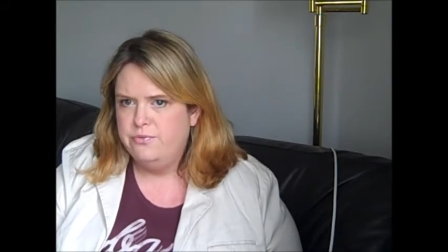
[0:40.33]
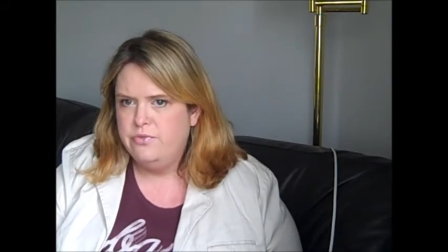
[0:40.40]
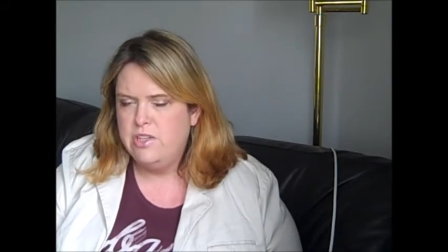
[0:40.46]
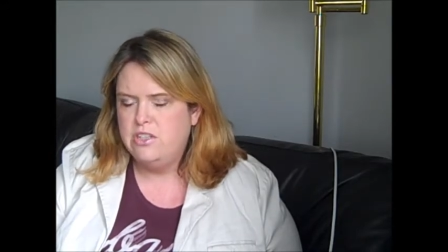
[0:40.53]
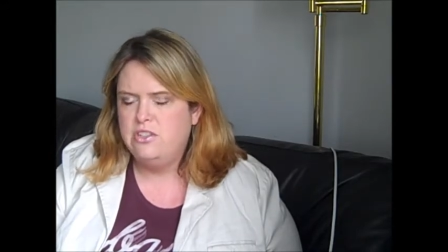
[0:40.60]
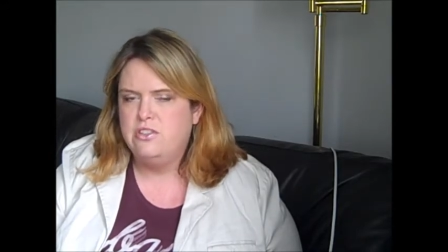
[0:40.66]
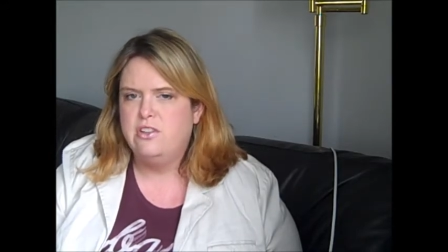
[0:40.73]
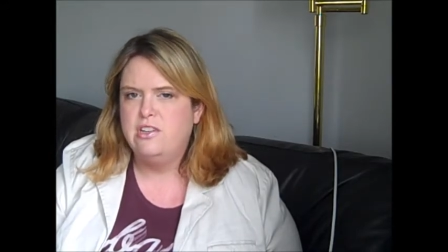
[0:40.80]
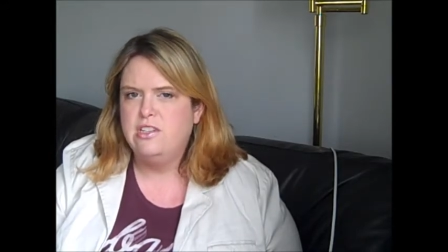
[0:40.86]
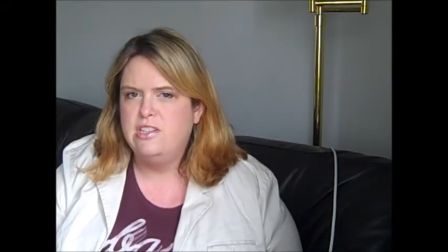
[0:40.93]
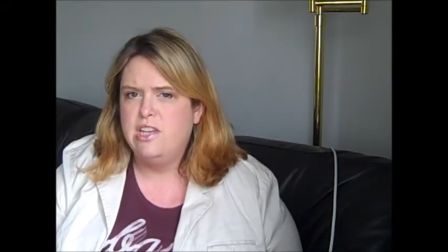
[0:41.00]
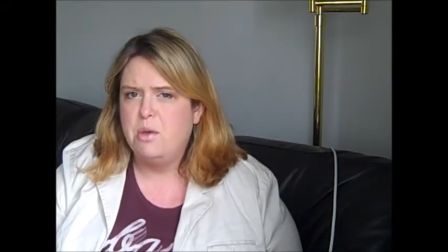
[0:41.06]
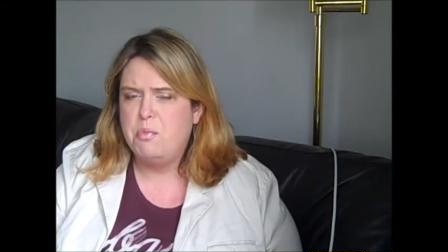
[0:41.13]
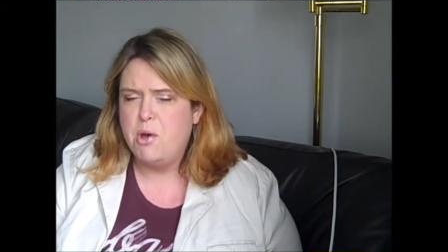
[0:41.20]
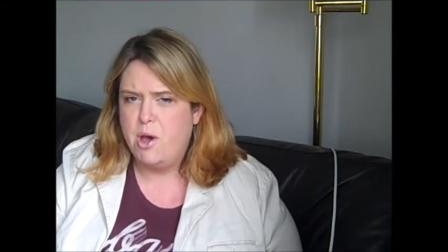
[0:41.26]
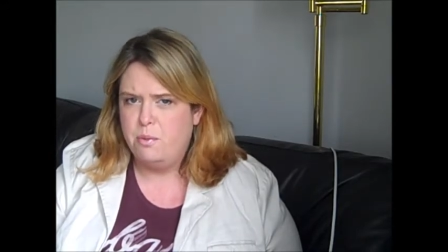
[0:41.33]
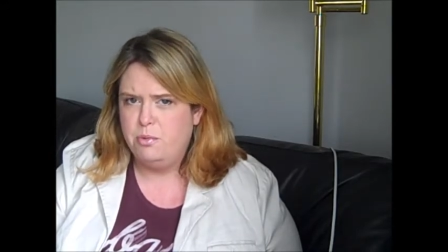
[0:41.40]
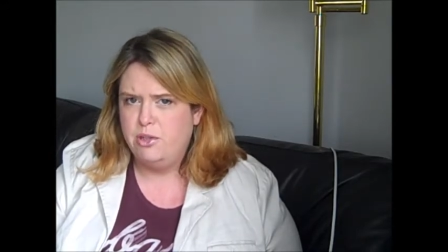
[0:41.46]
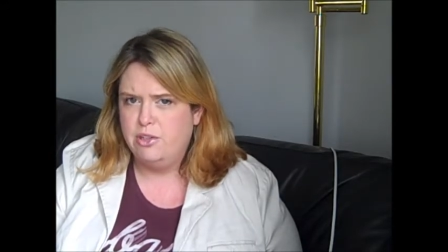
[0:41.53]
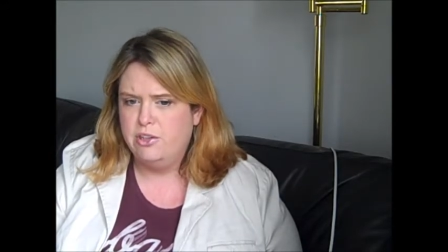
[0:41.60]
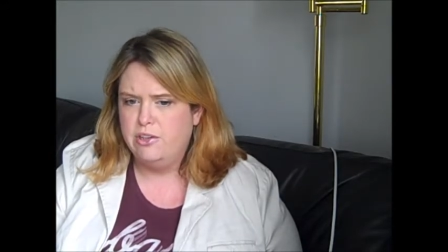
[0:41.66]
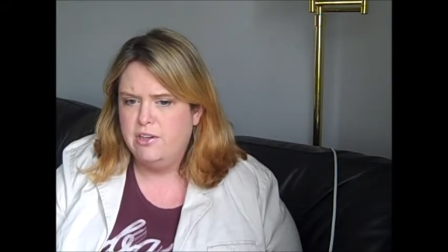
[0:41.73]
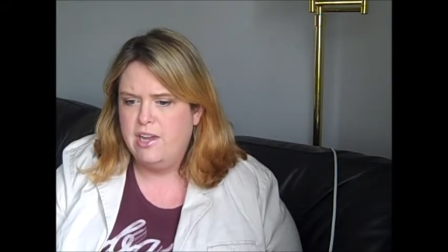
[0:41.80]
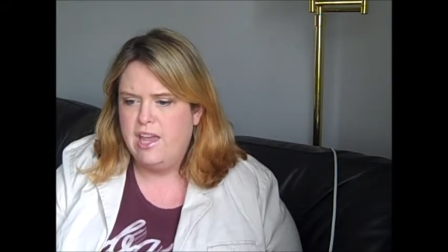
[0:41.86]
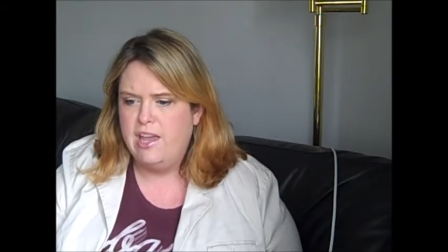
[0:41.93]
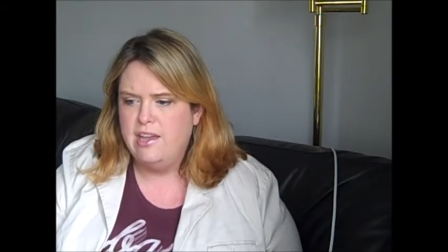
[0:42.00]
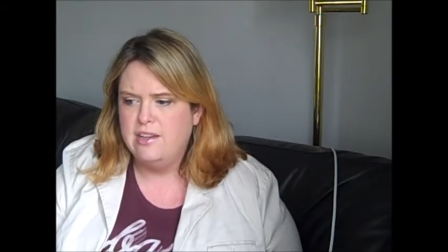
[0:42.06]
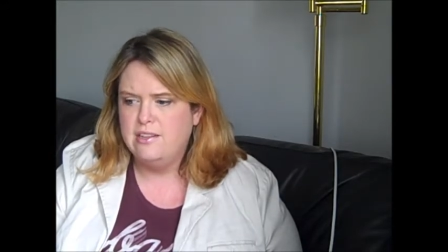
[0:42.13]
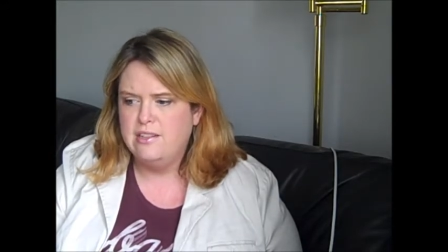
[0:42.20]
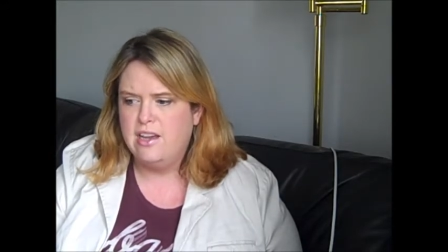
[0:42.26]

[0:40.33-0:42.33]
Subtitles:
It's starting to get popular, and